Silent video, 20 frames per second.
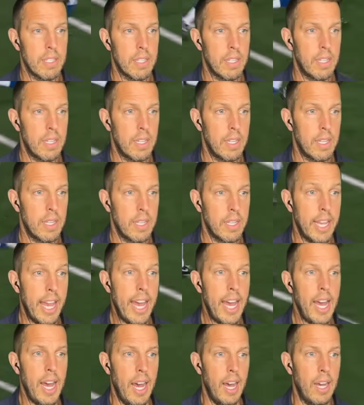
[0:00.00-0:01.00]
who he
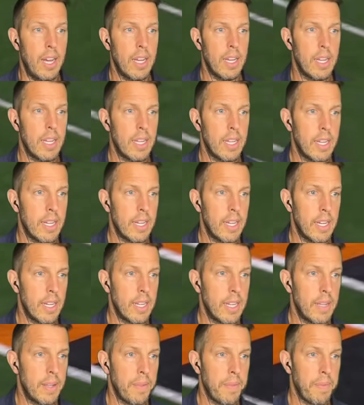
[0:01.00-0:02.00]
said just got
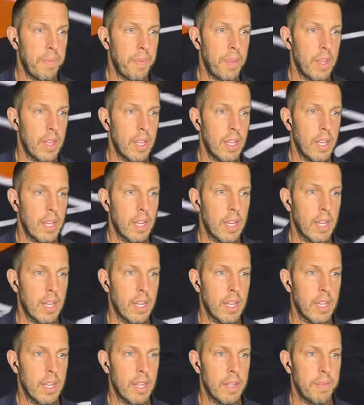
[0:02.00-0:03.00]
signed the other
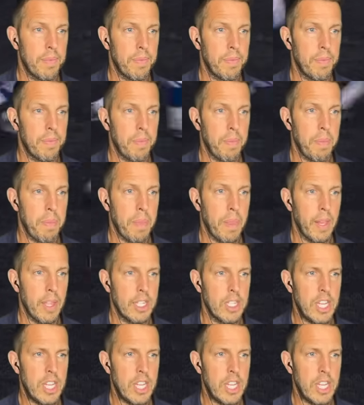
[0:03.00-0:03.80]
day, trying to make